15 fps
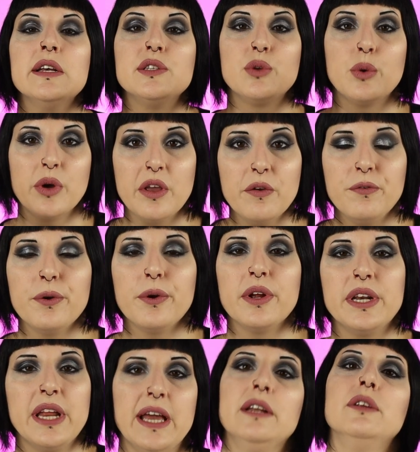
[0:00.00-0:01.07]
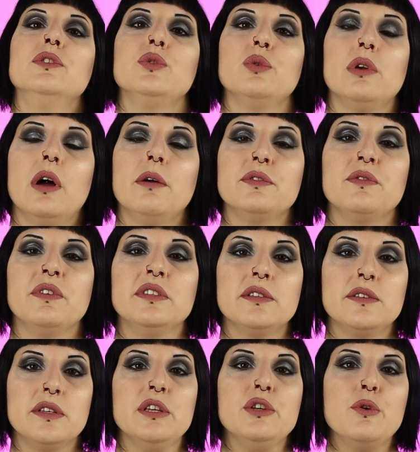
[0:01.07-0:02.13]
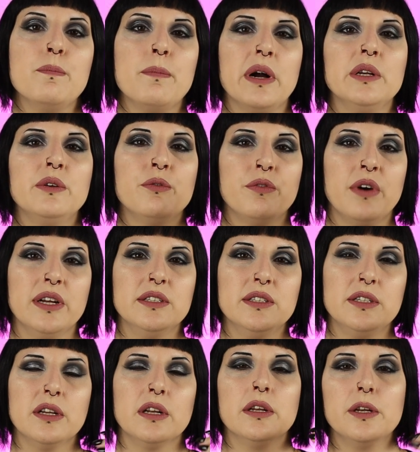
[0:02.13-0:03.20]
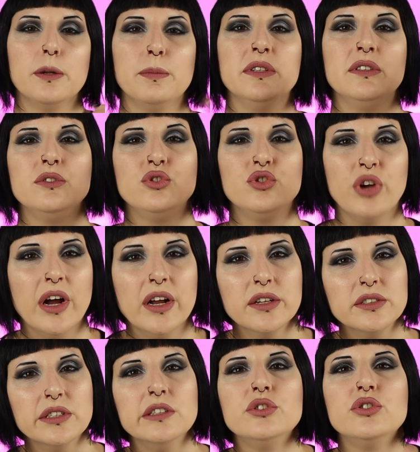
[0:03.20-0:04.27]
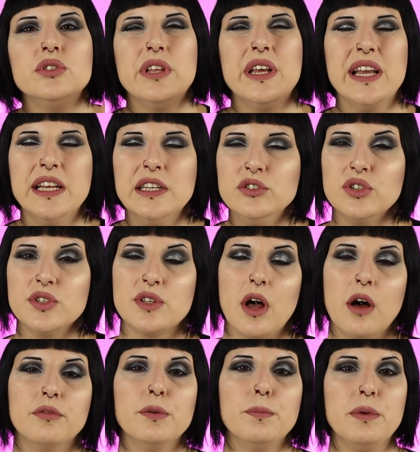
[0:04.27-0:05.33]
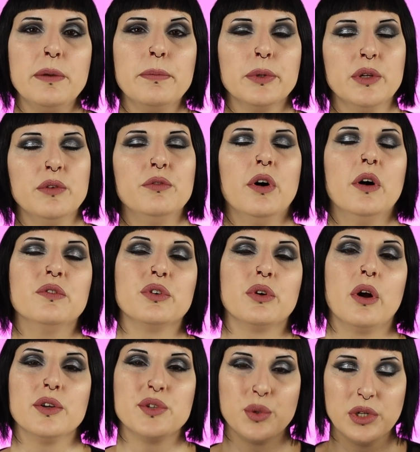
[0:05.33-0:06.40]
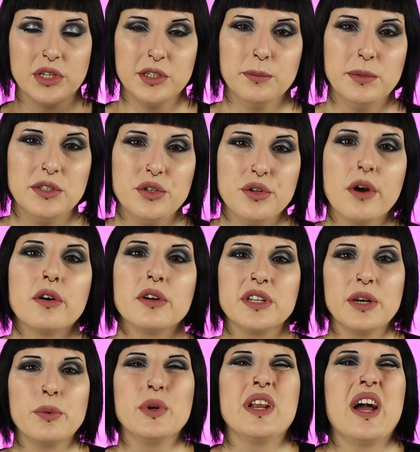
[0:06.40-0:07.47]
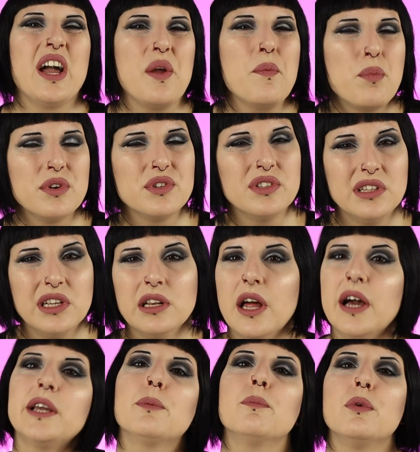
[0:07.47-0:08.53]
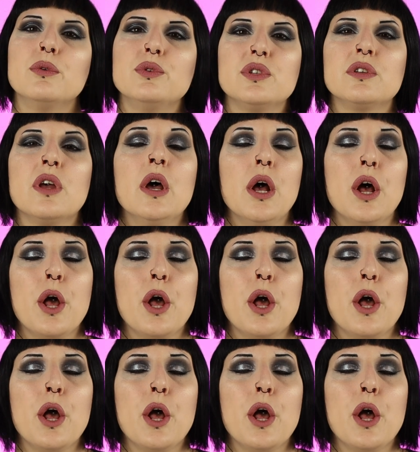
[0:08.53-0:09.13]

So if you're an adult who loves fantasy, you might find it a little bit childish. The ages of the people involved are also a little bit younger than what I personally like most.